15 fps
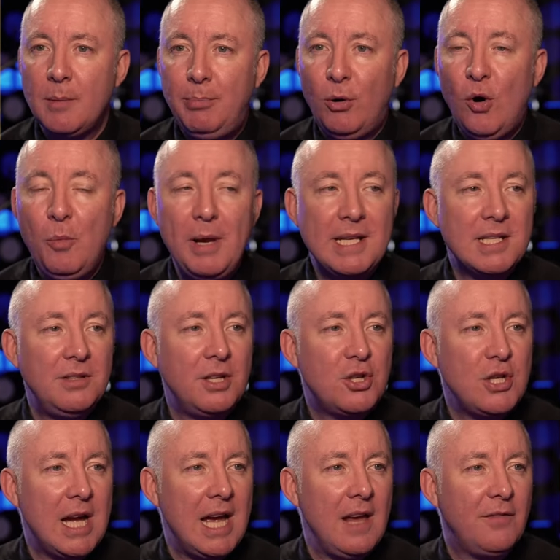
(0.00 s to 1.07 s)
Paul B's in the
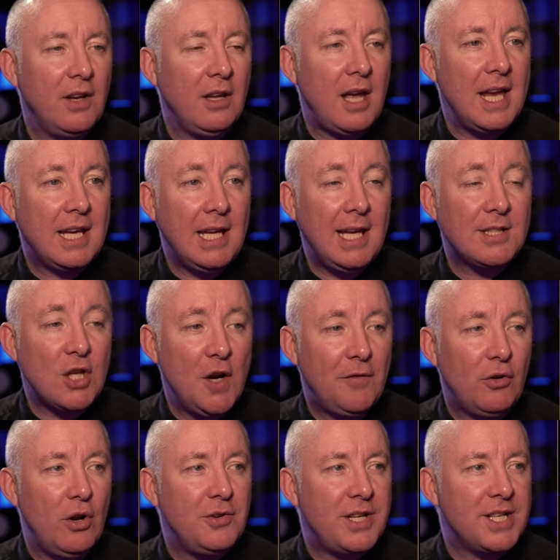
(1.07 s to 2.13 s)
chat. If you like it, it's over on